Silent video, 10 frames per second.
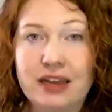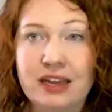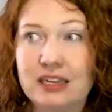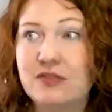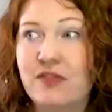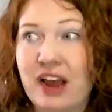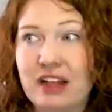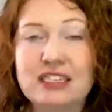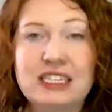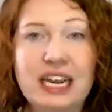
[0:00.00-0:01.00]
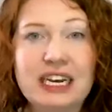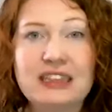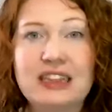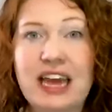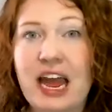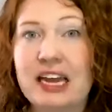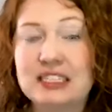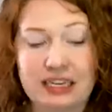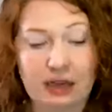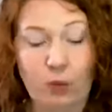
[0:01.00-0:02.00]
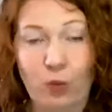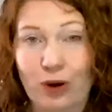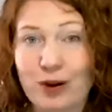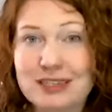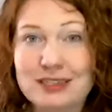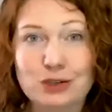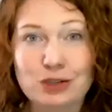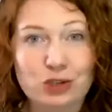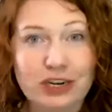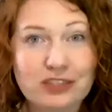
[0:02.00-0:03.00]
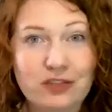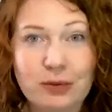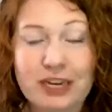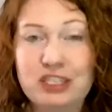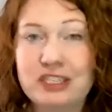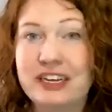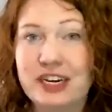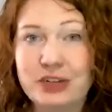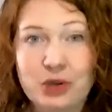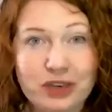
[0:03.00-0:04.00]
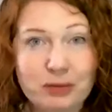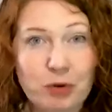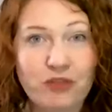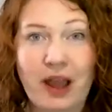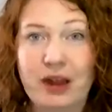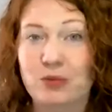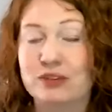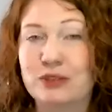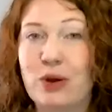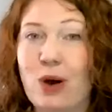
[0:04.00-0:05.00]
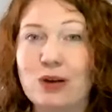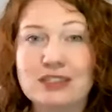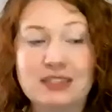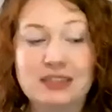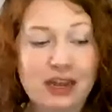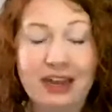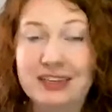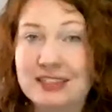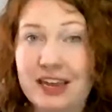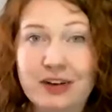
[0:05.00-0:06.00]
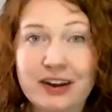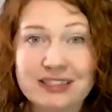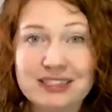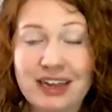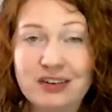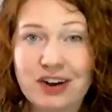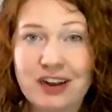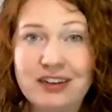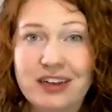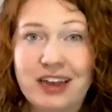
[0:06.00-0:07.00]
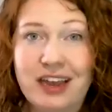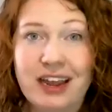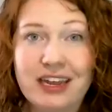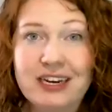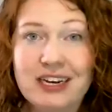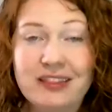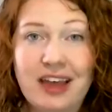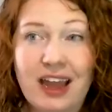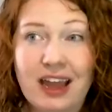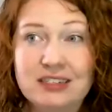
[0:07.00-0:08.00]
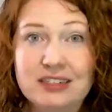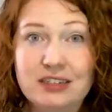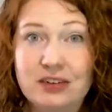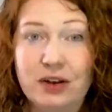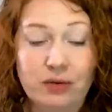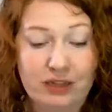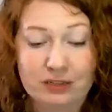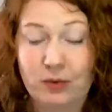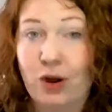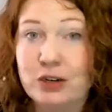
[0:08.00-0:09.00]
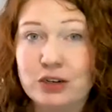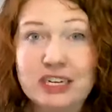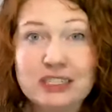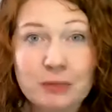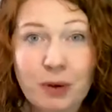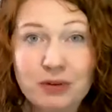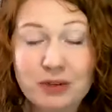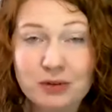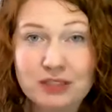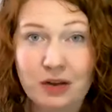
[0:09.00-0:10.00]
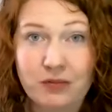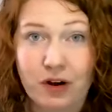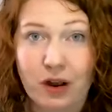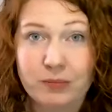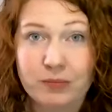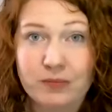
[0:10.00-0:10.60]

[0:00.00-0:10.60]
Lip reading: It is validated that it works. There's transformation there. You can provide results, et cetera, et cetera. And that, that's where all your testimonials come from.